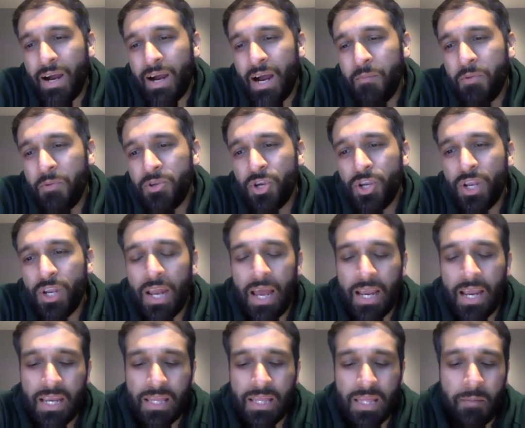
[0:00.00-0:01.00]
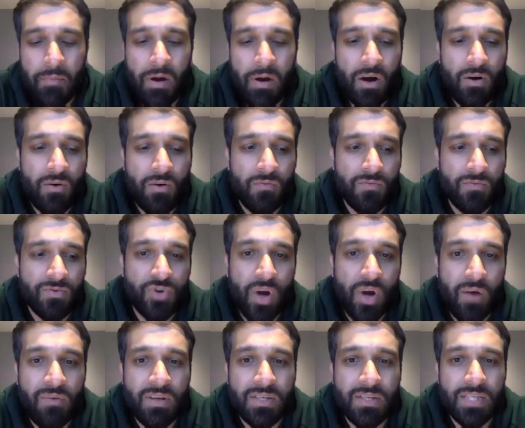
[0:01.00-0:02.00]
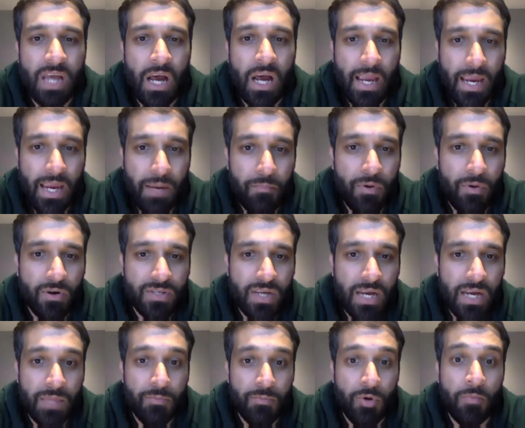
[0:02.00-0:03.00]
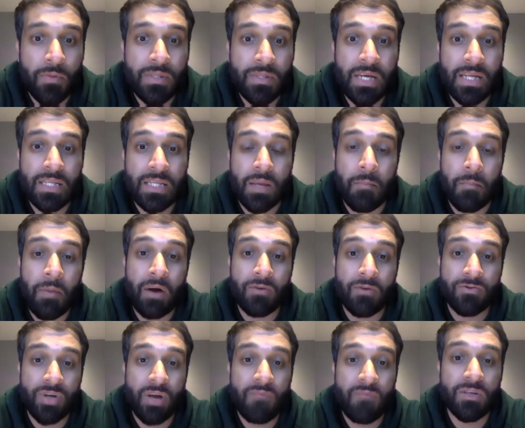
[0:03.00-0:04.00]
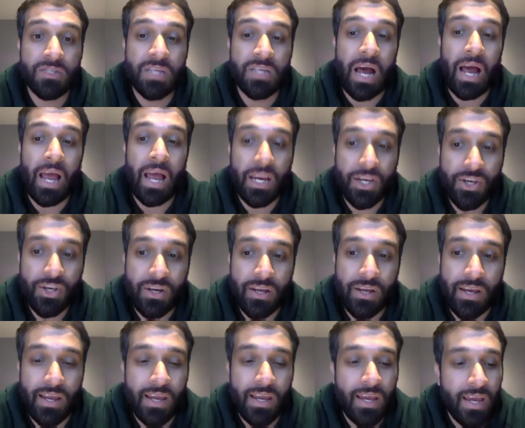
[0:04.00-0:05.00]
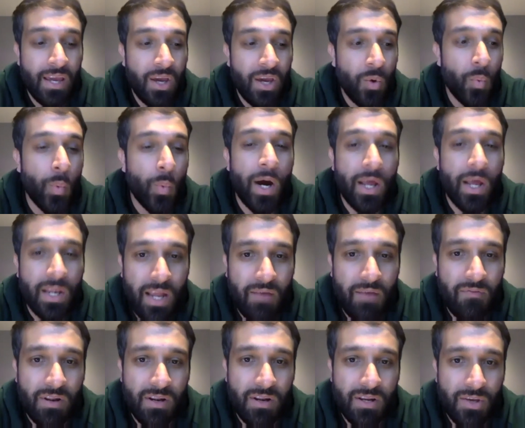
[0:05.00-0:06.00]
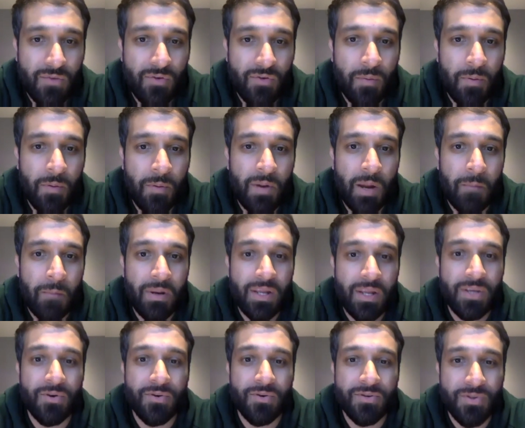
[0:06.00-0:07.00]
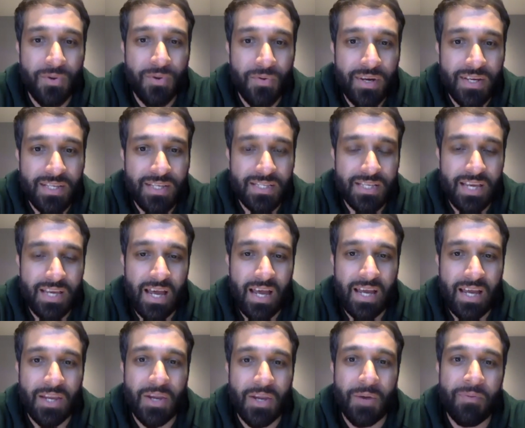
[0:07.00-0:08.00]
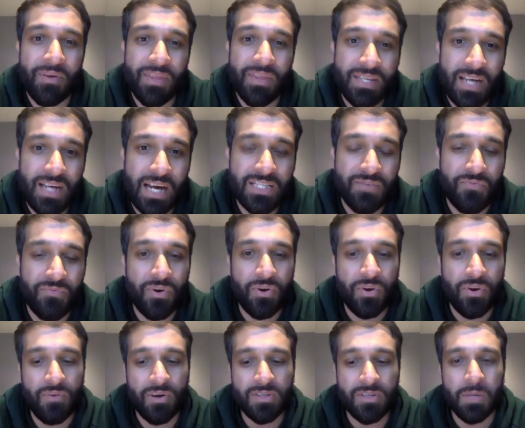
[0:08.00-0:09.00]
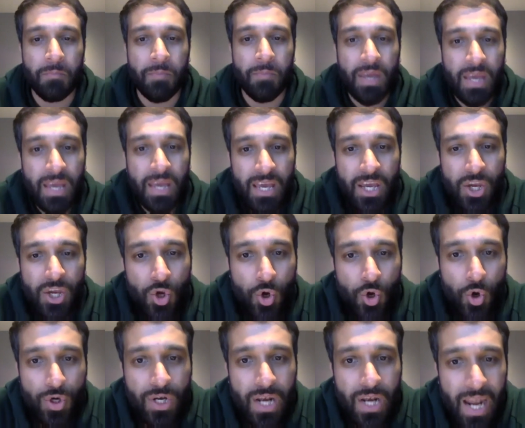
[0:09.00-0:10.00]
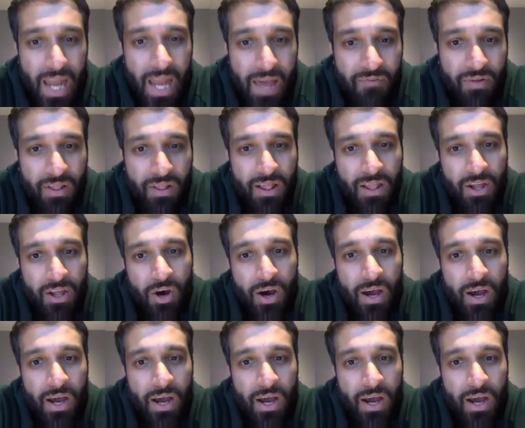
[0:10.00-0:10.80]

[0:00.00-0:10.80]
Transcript: much are you liking the amount of travellers that are in boxing at the moment, and the amount of travellers that are actually world level? You've got people like Billy Joe Saunders, brother Tyson Fury, you've got some good level